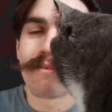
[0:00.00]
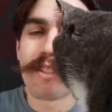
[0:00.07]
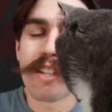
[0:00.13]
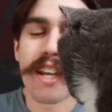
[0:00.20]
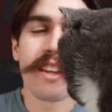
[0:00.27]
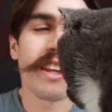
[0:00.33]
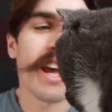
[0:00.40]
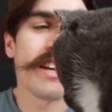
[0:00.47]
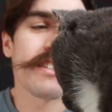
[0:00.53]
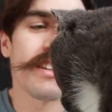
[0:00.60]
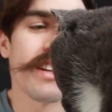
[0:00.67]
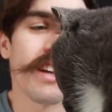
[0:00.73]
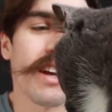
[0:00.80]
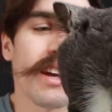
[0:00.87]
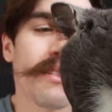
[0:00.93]
Stanley has
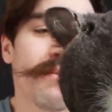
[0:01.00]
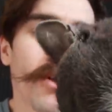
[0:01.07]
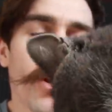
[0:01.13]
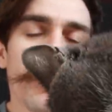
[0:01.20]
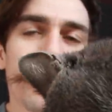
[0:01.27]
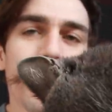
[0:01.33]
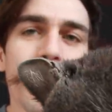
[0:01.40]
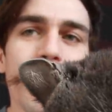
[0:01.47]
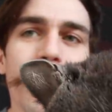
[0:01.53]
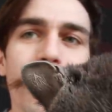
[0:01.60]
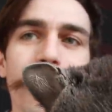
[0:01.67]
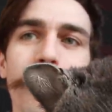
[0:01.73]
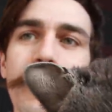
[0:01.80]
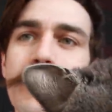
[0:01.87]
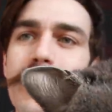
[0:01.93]
a alter
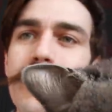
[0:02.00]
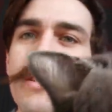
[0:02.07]
ego, which